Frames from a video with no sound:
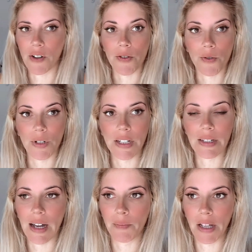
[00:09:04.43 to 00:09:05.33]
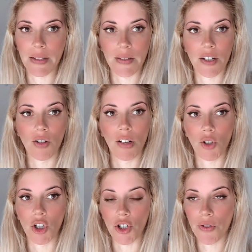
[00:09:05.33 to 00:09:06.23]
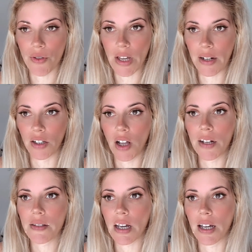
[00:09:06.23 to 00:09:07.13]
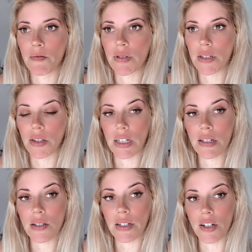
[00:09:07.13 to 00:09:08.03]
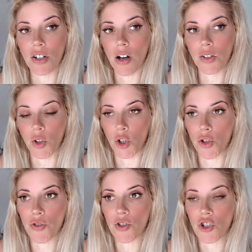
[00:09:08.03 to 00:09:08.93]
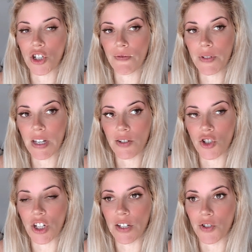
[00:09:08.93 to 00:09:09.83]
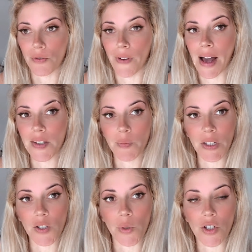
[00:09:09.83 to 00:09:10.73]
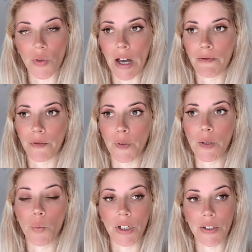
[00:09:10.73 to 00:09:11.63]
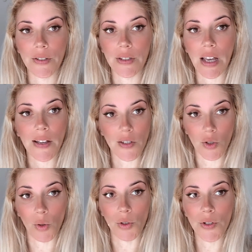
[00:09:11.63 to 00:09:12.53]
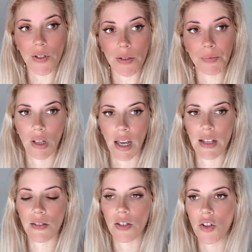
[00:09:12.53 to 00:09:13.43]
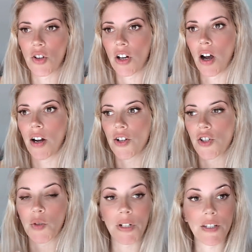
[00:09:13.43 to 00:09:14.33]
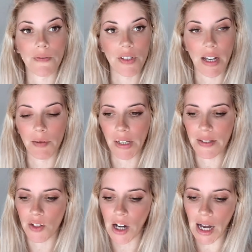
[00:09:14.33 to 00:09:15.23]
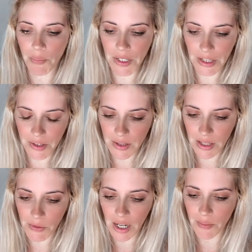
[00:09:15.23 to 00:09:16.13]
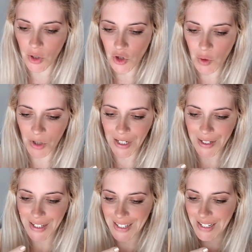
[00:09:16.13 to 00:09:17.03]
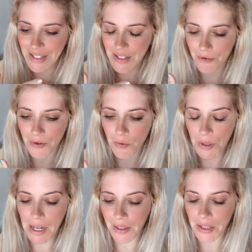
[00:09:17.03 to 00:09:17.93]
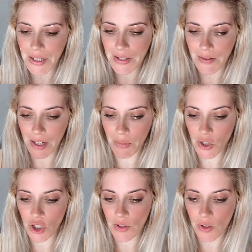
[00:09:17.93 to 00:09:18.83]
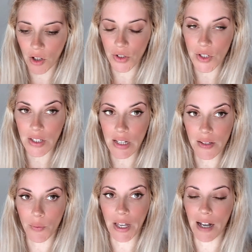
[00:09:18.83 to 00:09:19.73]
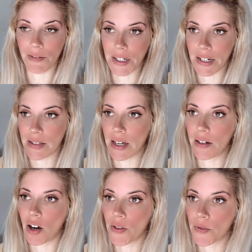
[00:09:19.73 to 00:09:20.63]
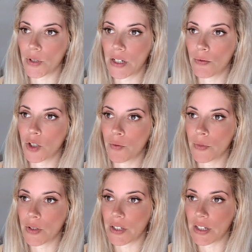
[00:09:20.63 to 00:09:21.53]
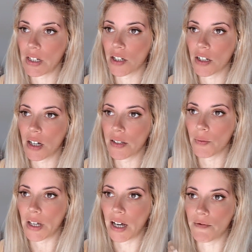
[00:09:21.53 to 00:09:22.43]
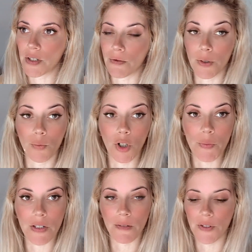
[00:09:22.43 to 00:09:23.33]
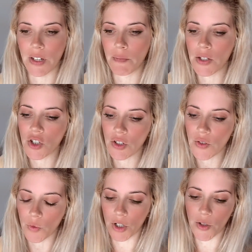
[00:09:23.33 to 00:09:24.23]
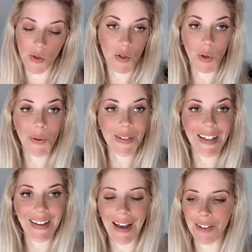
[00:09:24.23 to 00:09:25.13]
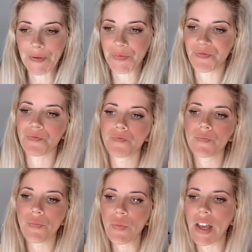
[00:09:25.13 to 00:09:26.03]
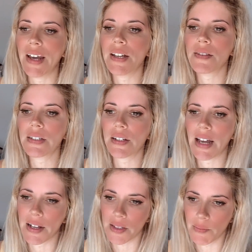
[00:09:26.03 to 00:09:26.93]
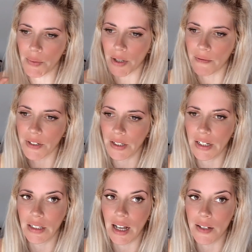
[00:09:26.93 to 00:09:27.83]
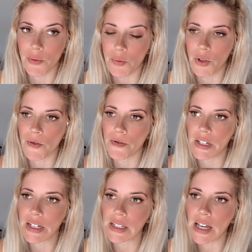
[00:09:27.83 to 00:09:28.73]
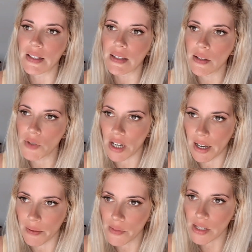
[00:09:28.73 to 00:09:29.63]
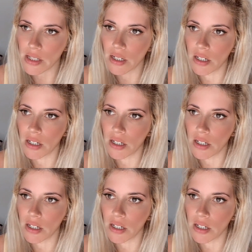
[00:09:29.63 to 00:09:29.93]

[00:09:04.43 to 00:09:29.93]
our 3D timelines here on Earth. And a lot of times things here on Earth shift and change fast because we do have free wills as souls. And so there are so many different timelines that are happening at the same time. There are so many different realities and dimensions and all those things. And we have, like I said, our 3D realm here, and then we have different realms and different dimensions where the souls hang out. And I think that it has to be perfectly aligned with both things. And sometimes